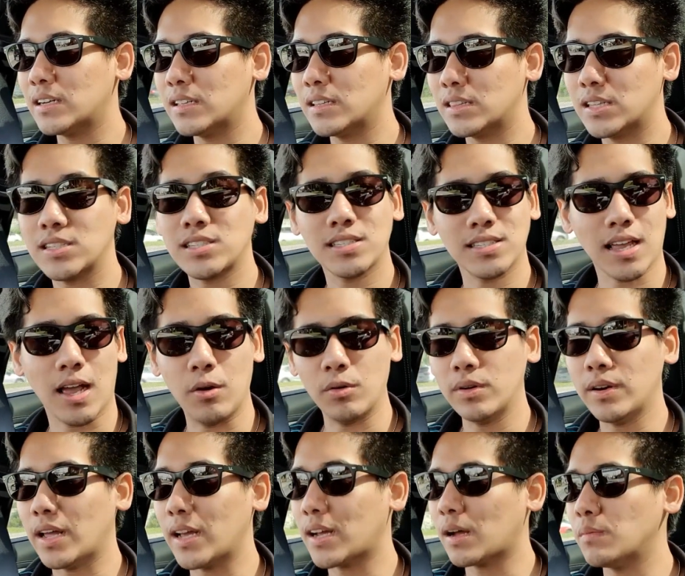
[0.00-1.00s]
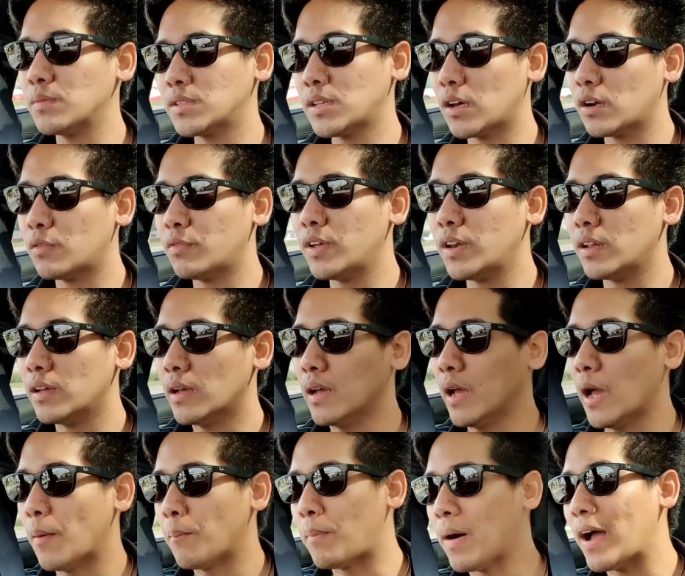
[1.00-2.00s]
the sound that comes out of it,
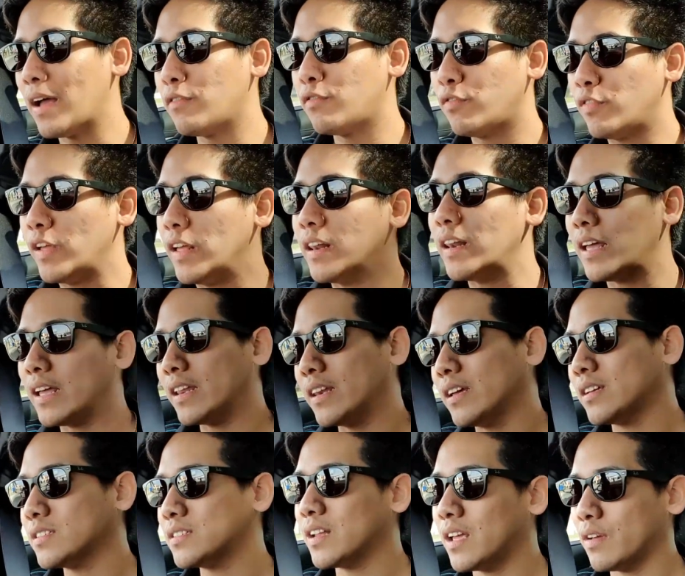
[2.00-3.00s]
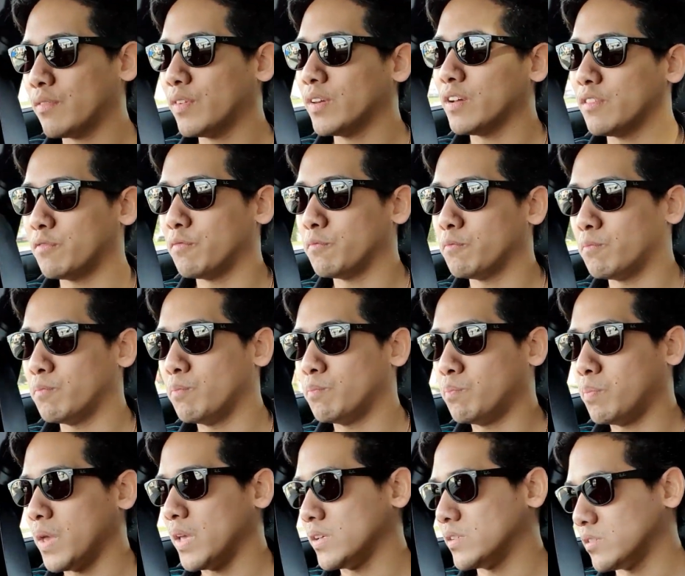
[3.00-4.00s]
but I feel like it doesn't have enough
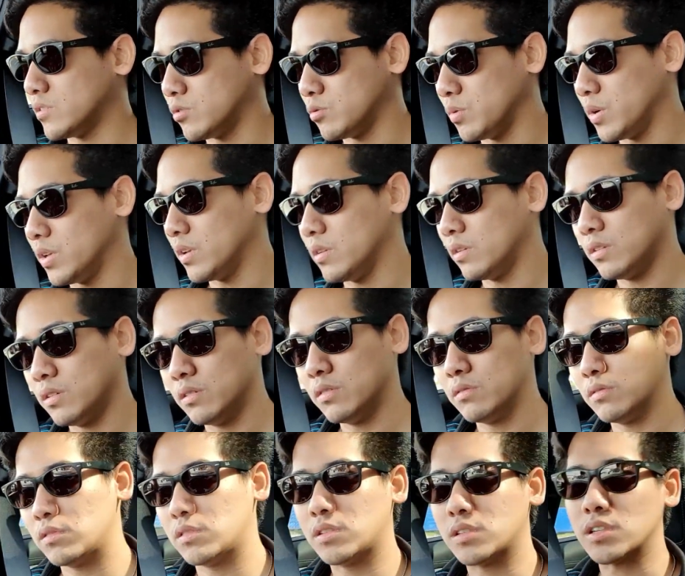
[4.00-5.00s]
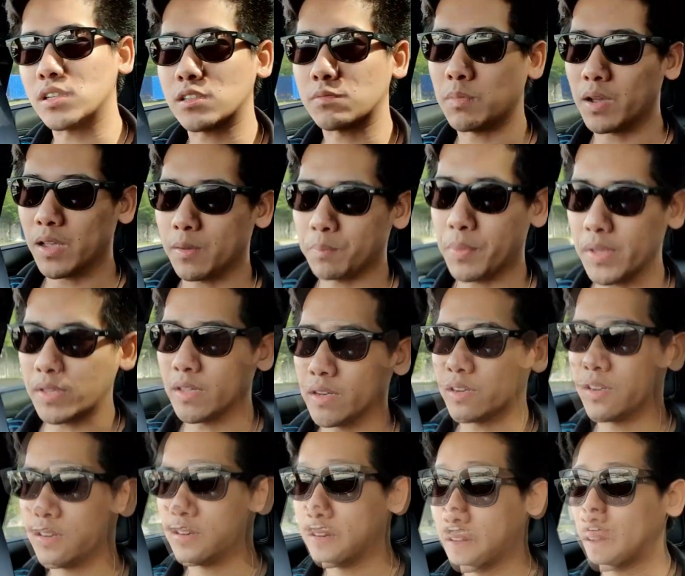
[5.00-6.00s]
bass to it. It's just my opinion.
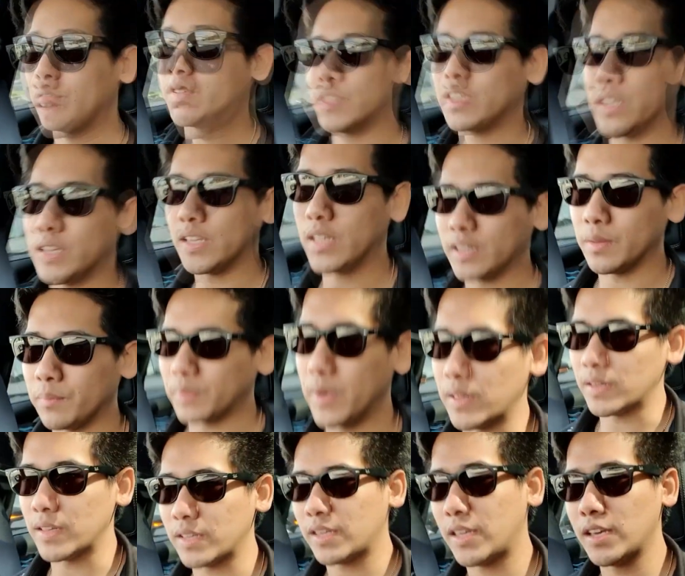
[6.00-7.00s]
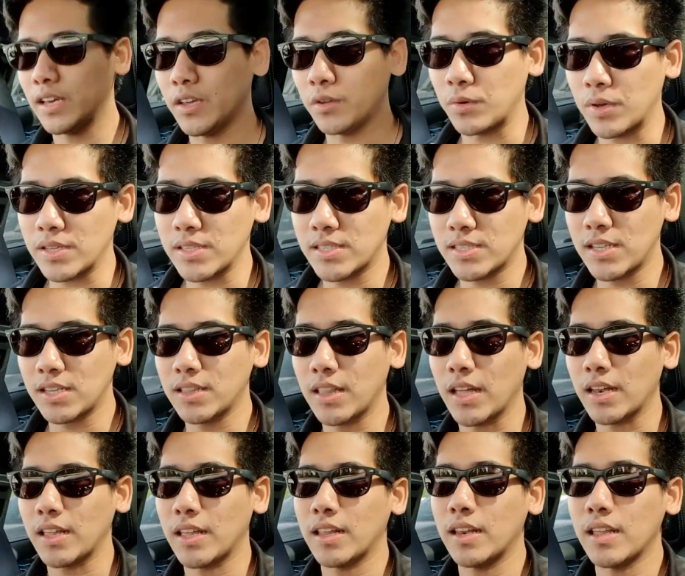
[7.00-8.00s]
Here, everything in the middle here, you can see
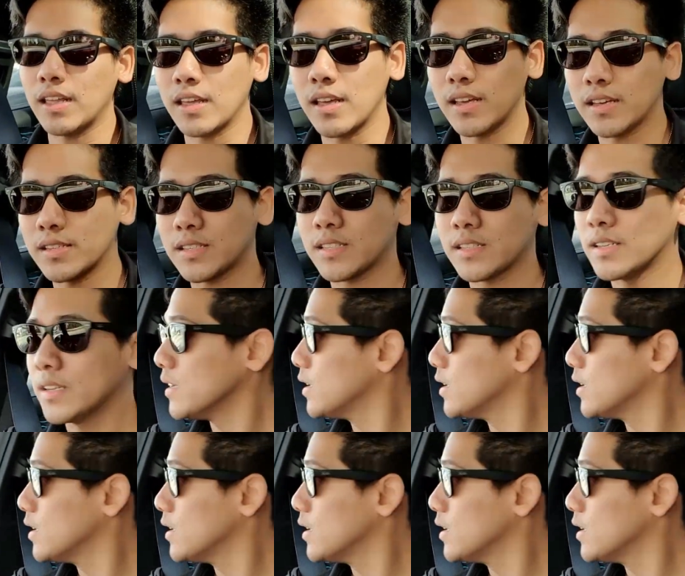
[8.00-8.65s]
that it is